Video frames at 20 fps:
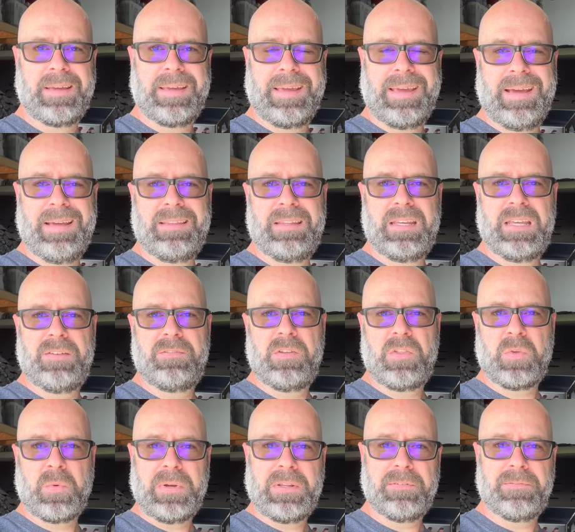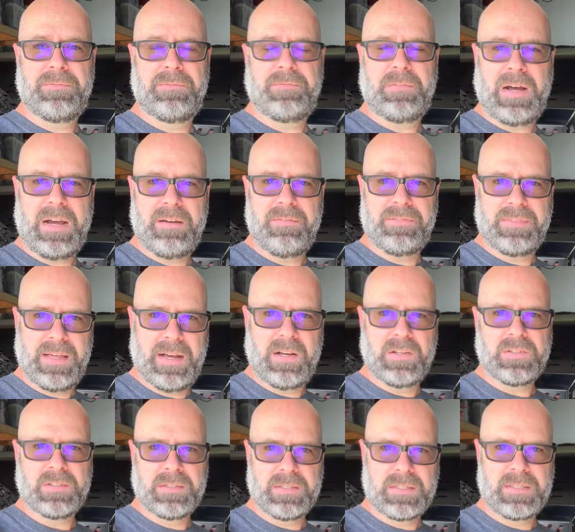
and they give you 3 to 5,000